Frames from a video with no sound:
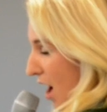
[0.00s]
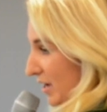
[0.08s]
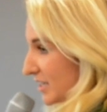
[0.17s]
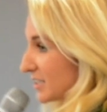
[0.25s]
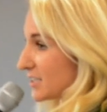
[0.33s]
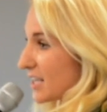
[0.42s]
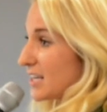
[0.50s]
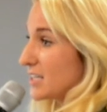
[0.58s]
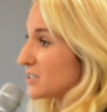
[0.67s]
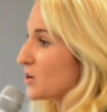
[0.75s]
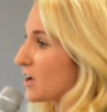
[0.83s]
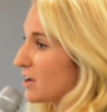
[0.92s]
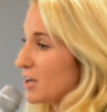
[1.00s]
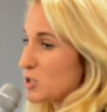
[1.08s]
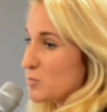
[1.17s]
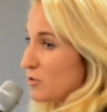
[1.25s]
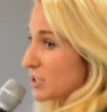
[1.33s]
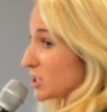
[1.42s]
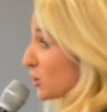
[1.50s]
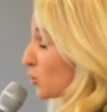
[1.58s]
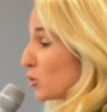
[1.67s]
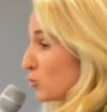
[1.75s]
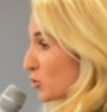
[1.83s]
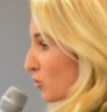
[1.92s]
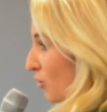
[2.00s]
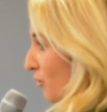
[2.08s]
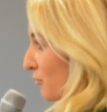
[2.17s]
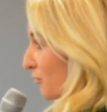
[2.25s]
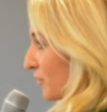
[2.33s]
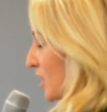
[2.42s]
market and is experiencing huge growth.